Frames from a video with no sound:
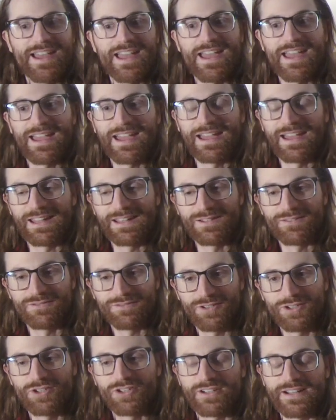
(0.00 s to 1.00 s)
and
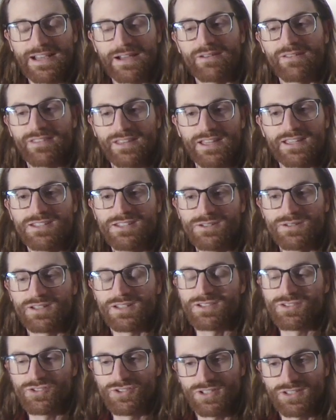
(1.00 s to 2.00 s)
figured out that you
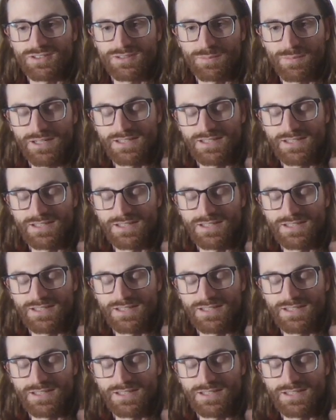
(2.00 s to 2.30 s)
can just